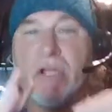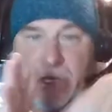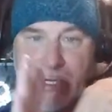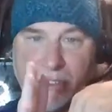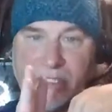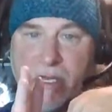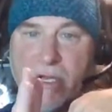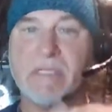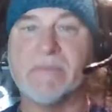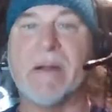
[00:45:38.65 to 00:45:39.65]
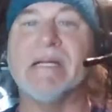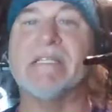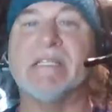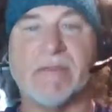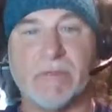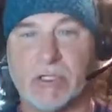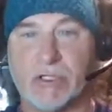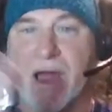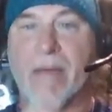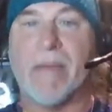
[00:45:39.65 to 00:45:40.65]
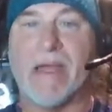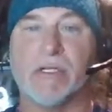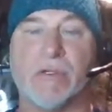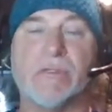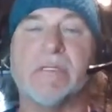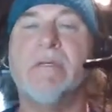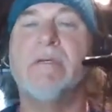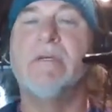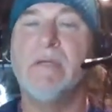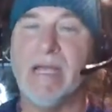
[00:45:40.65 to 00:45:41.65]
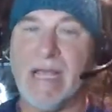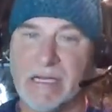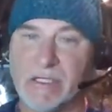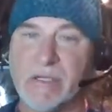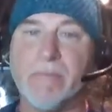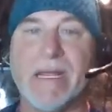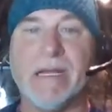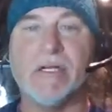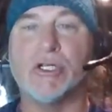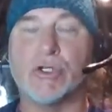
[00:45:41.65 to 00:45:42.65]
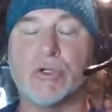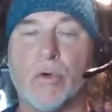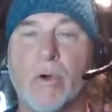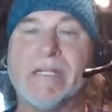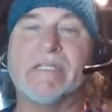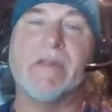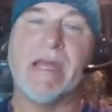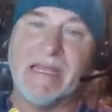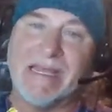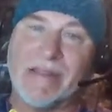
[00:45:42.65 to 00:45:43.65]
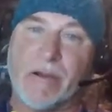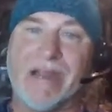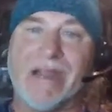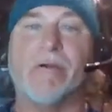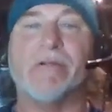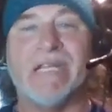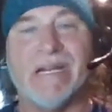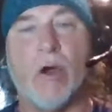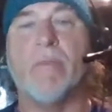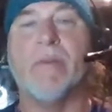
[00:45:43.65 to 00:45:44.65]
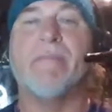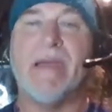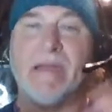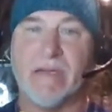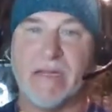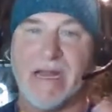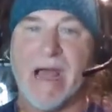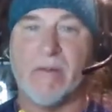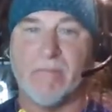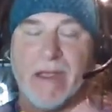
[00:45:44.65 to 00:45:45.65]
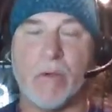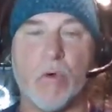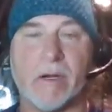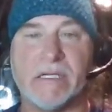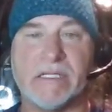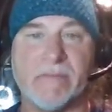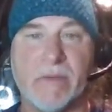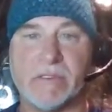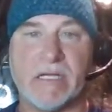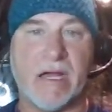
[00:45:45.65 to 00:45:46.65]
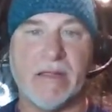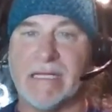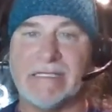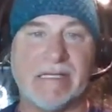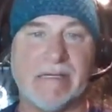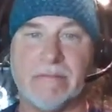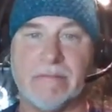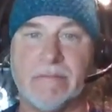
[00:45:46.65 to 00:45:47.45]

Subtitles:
using the host body system to trap angels into being destroyed so they can get their energy and open the pit and get out and make war against the Most High. That's it.